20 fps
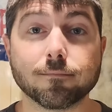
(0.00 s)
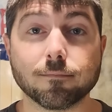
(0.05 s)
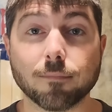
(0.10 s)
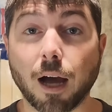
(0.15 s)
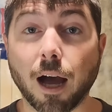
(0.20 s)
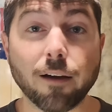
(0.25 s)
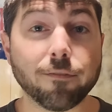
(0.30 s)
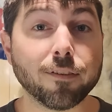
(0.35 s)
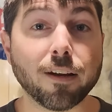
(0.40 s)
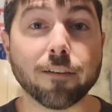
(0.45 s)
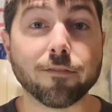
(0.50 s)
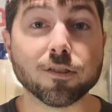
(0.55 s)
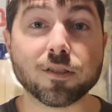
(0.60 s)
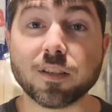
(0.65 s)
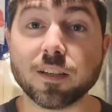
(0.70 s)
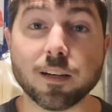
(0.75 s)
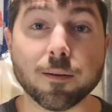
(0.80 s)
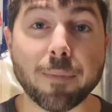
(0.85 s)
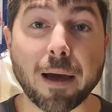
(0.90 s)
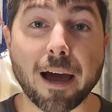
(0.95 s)
I've never
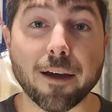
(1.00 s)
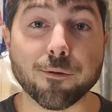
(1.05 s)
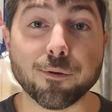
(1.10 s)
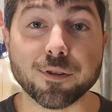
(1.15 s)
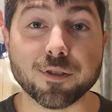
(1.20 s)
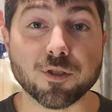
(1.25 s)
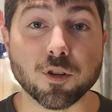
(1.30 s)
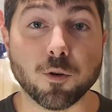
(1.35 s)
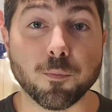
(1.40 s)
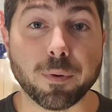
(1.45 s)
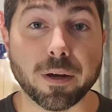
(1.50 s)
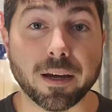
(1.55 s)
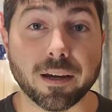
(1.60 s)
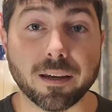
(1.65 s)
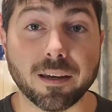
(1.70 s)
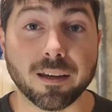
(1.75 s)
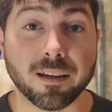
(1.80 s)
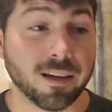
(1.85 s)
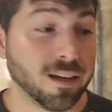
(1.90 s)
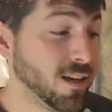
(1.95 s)
seen a battery so
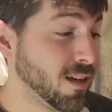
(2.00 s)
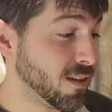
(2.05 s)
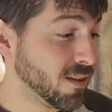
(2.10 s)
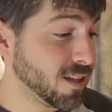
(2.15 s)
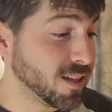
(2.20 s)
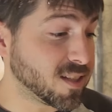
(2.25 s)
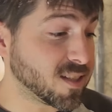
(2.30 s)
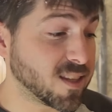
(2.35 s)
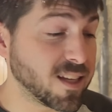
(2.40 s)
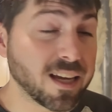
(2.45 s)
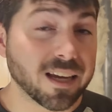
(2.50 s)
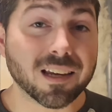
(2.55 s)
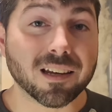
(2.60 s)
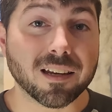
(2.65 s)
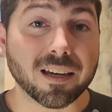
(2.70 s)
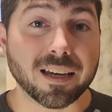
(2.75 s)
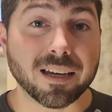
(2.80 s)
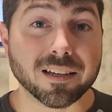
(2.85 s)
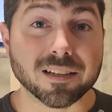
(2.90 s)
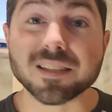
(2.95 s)
big. This thing
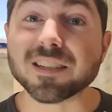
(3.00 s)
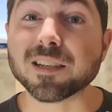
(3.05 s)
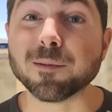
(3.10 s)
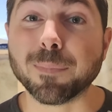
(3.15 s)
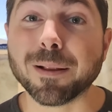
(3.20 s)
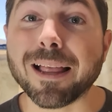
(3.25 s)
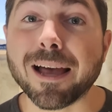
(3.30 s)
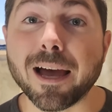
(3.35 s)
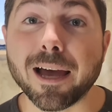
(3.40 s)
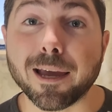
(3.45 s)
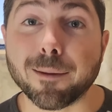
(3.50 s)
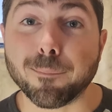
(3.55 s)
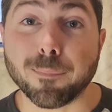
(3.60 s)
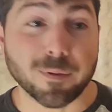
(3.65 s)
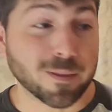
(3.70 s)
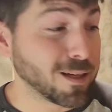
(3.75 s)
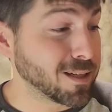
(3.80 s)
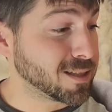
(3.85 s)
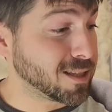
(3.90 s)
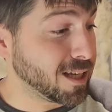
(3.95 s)
is sublime.
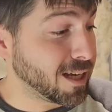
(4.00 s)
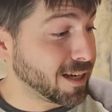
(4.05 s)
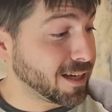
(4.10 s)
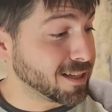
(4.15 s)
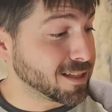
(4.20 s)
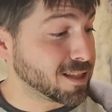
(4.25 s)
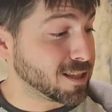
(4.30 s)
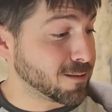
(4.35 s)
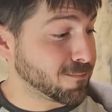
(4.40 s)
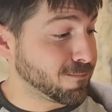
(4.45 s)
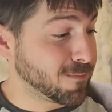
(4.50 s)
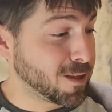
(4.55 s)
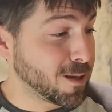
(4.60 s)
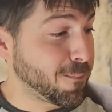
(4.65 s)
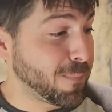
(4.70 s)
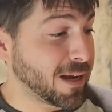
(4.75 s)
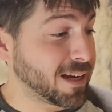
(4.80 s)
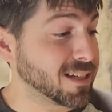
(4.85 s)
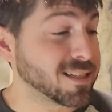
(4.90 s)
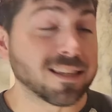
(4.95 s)
This thing is the
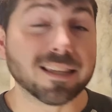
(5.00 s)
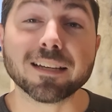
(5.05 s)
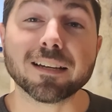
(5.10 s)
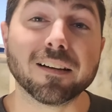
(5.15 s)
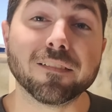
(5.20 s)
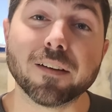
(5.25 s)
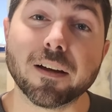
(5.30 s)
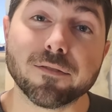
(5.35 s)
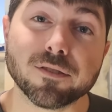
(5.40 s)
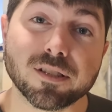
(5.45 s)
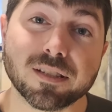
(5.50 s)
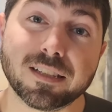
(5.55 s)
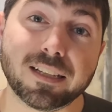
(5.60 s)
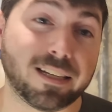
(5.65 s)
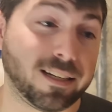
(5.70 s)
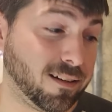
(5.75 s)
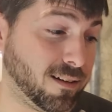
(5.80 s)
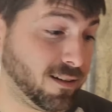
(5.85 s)
biggest thing I've ever seen.